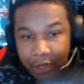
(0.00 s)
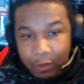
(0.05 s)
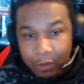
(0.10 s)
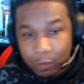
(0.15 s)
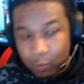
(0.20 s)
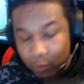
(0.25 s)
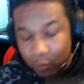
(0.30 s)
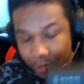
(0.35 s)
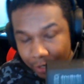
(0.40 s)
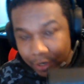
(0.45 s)

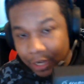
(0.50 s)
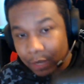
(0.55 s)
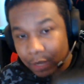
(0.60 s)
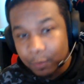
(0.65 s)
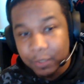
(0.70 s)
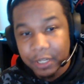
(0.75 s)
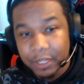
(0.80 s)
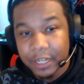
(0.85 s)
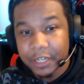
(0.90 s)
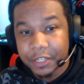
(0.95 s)
will help
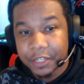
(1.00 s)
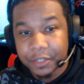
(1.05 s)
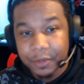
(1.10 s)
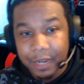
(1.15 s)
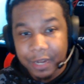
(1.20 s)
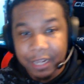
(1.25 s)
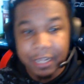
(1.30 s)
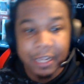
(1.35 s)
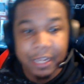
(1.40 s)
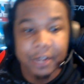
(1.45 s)
the issue,
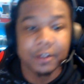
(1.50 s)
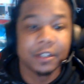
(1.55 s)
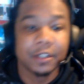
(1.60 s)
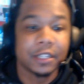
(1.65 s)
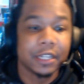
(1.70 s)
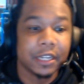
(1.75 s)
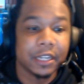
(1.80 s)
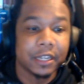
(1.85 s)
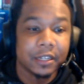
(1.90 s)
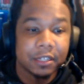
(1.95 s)
I
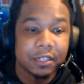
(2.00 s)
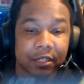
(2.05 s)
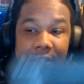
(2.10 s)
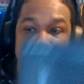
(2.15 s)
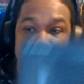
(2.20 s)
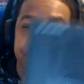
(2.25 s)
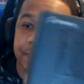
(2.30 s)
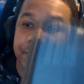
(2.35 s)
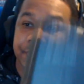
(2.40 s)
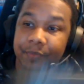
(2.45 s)
guarantee.
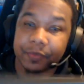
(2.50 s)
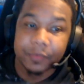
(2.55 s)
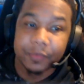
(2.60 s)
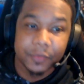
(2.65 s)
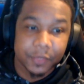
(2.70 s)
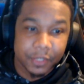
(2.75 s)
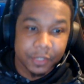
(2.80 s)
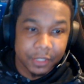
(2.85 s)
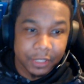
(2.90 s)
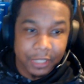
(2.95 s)
So
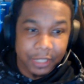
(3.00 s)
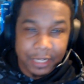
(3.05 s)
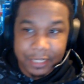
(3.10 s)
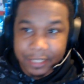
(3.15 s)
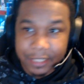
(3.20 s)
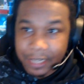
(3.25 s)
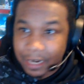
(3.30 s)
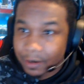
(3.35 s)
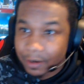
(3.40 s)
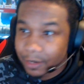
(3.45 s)
let's
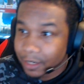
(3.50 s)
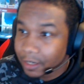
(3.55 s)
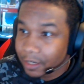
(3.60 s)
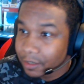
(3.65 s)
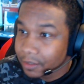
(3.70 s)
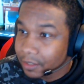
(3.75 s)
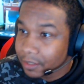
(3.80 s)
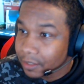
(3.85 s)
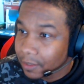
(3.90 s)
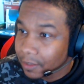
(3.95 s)
see how it goes.